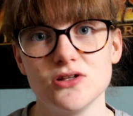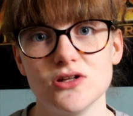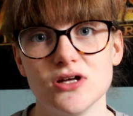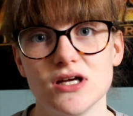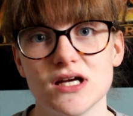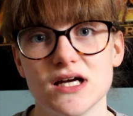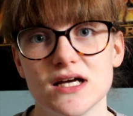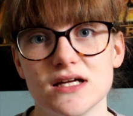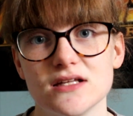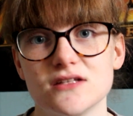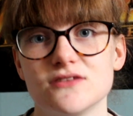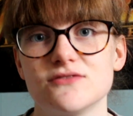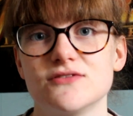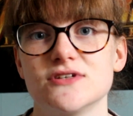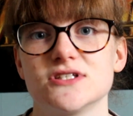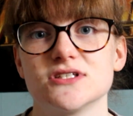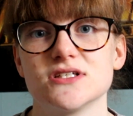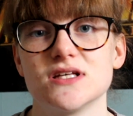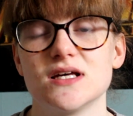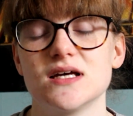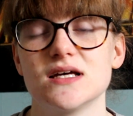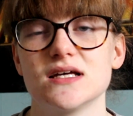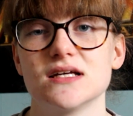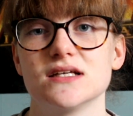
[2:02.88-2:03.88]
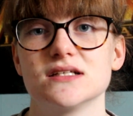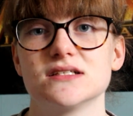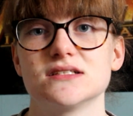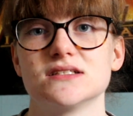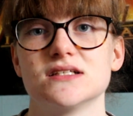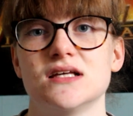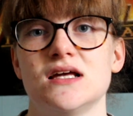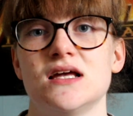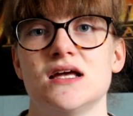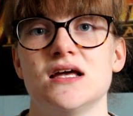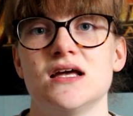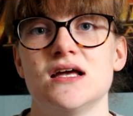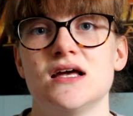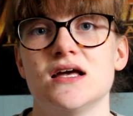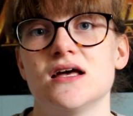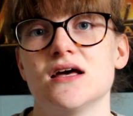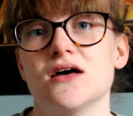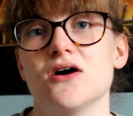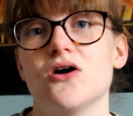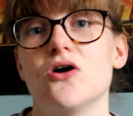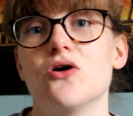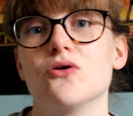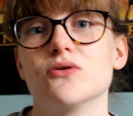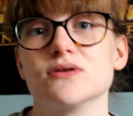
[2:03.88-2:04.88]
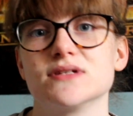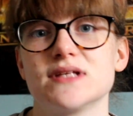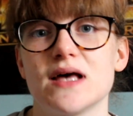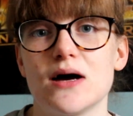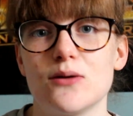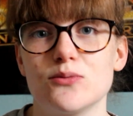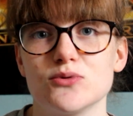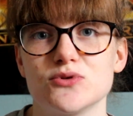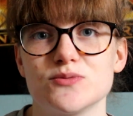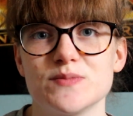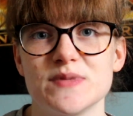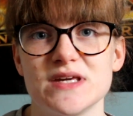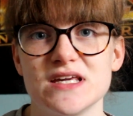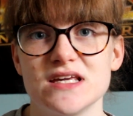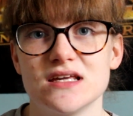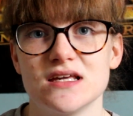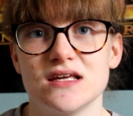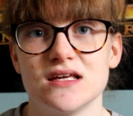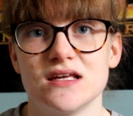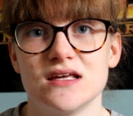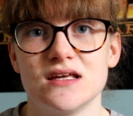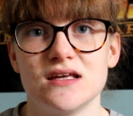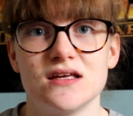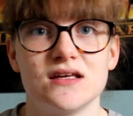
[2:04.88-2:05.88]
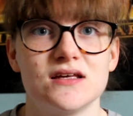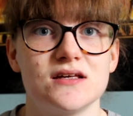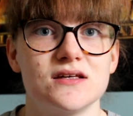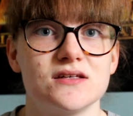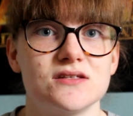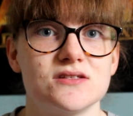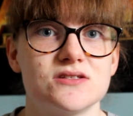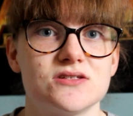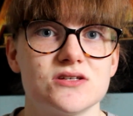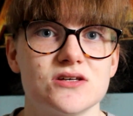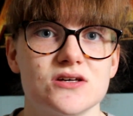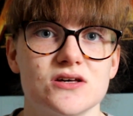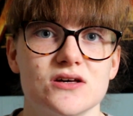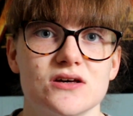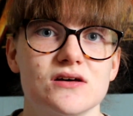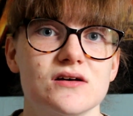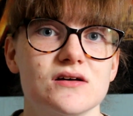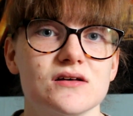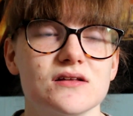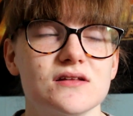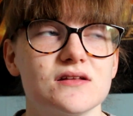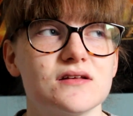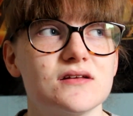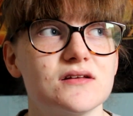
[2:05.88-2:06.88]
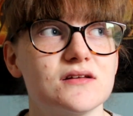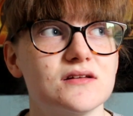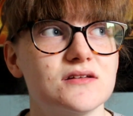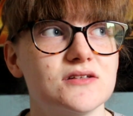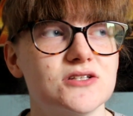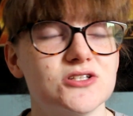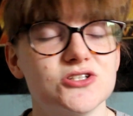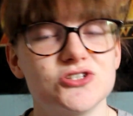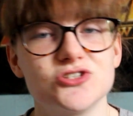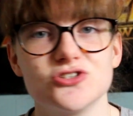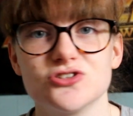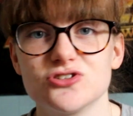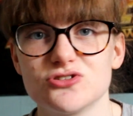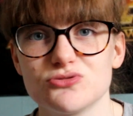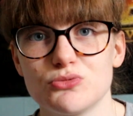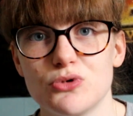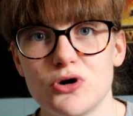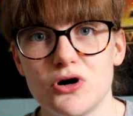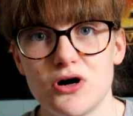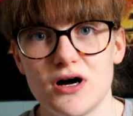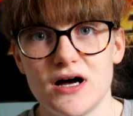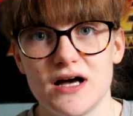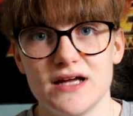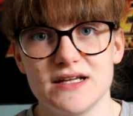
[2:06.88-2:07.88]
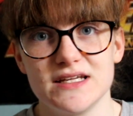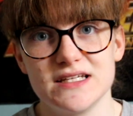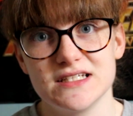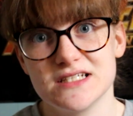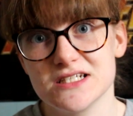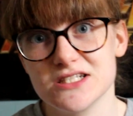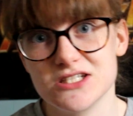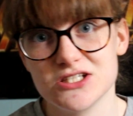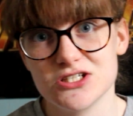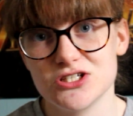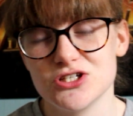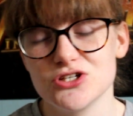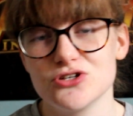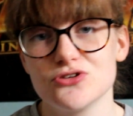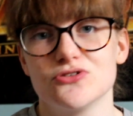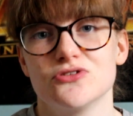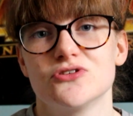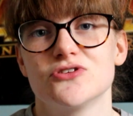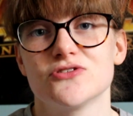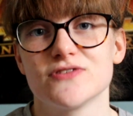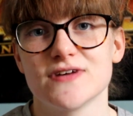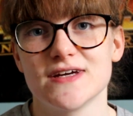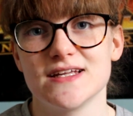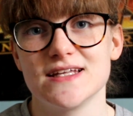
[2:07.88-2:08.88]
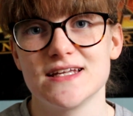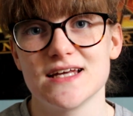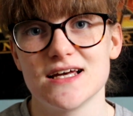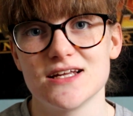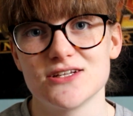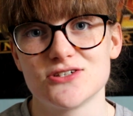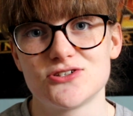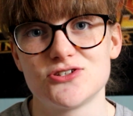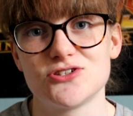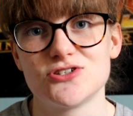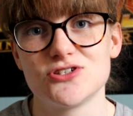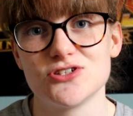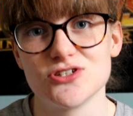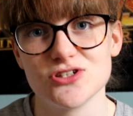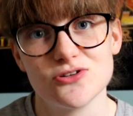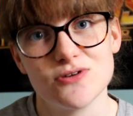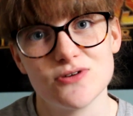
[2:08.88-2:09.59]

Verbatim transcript: look at to visualize always helped me to deduce what I needed to do to find the answer to the